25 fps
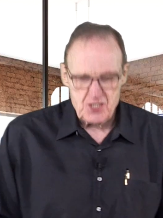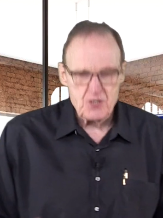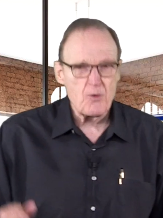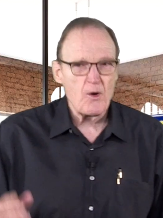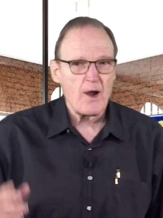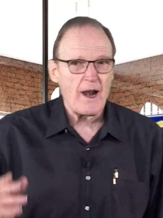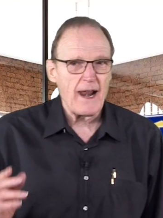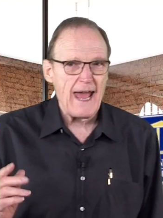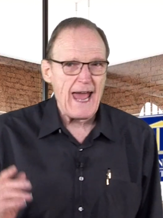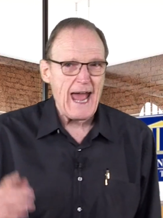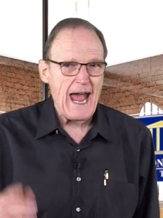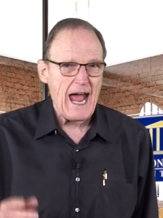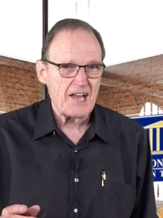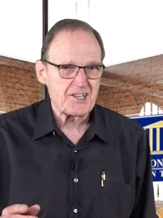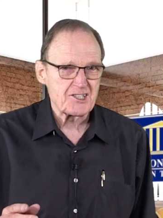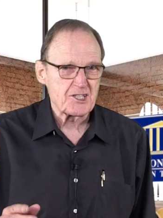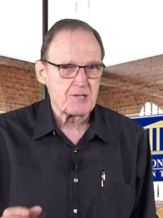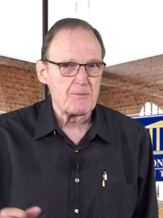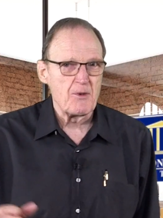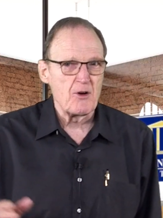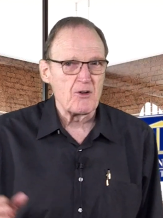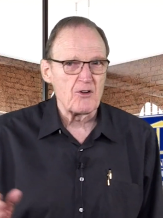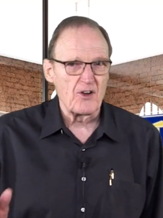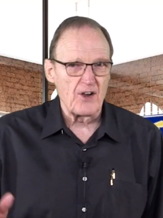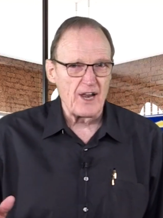you want to ask
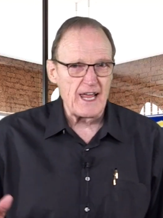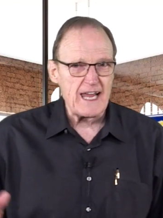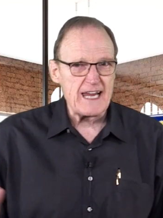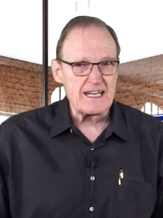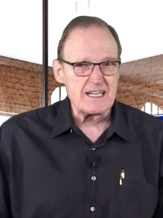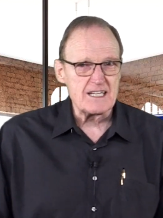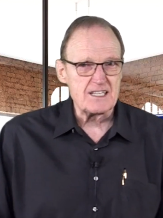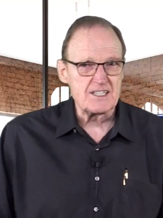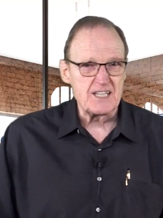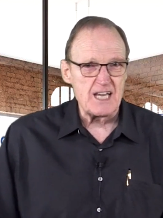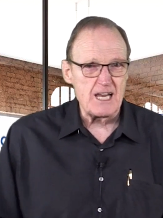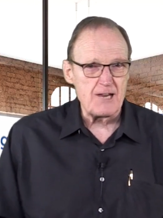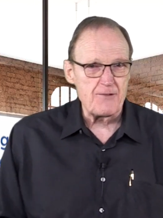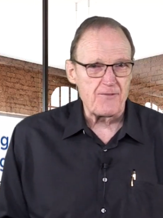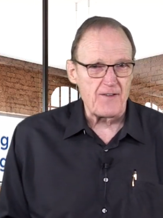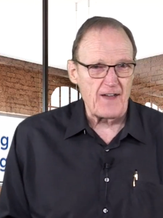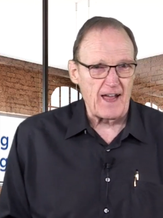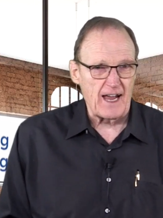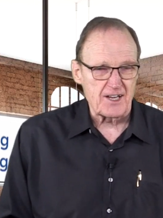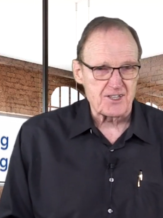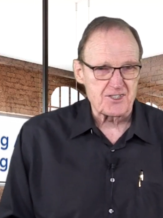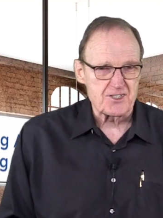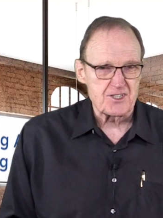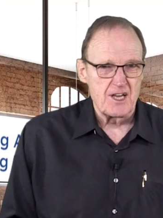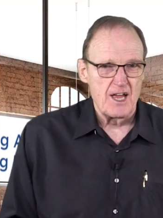about latent
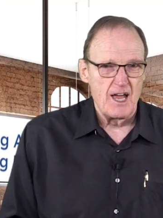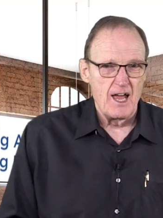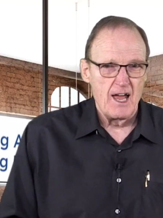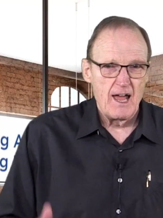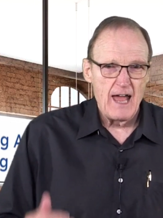defects.